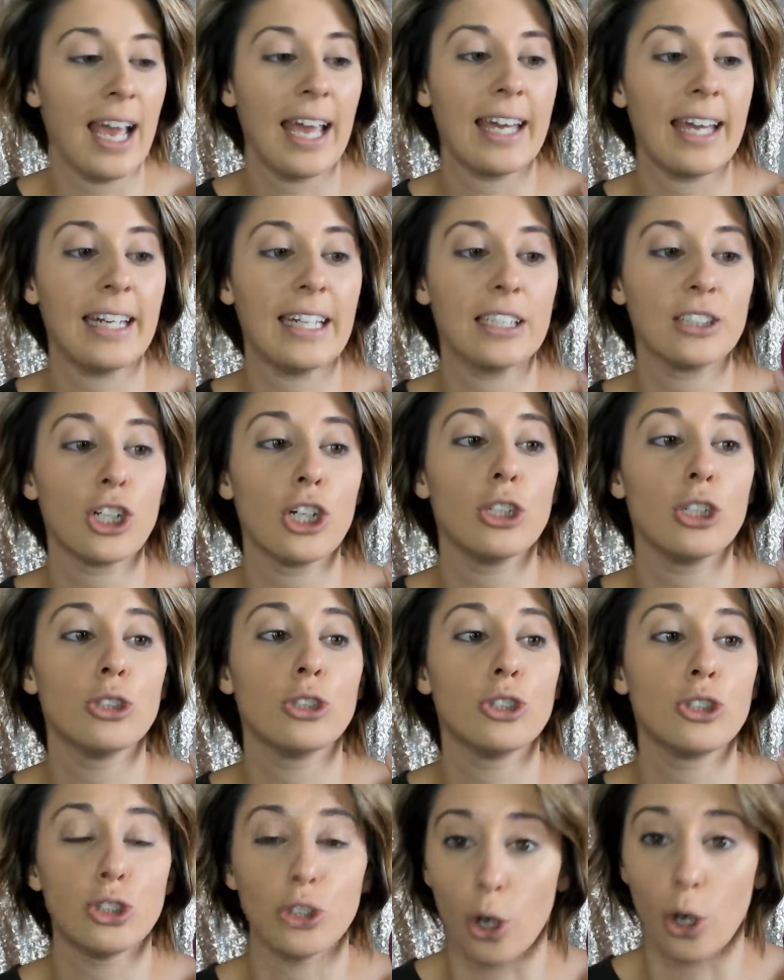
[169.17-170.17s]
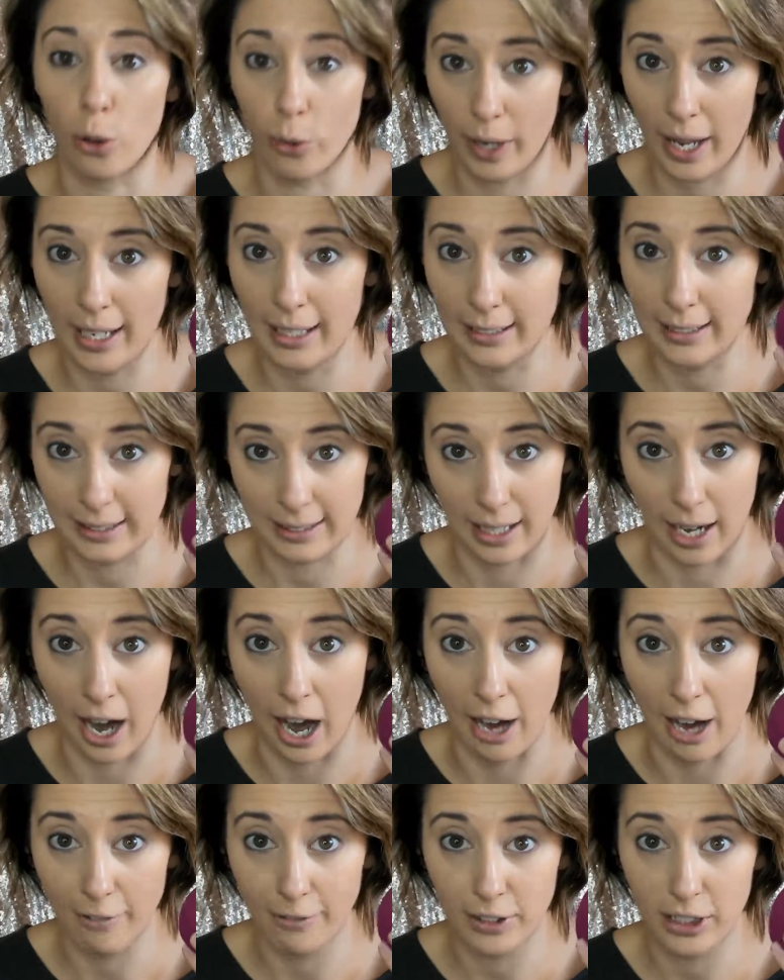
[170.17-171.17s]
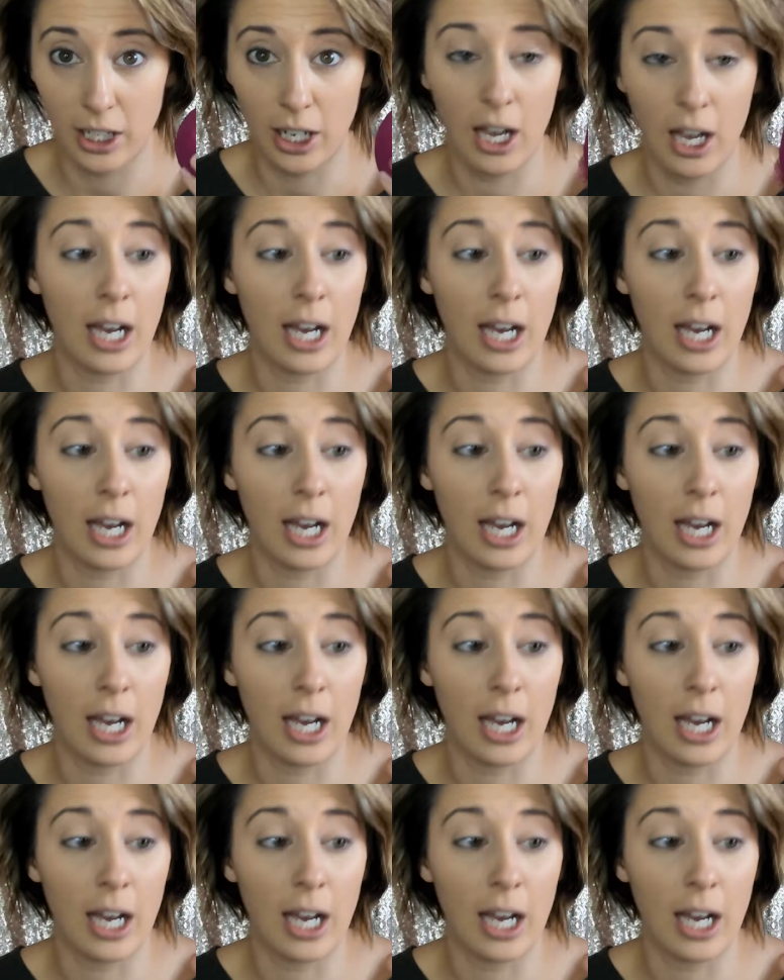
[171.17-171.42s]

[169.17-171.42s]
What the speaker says: It is so dang soft,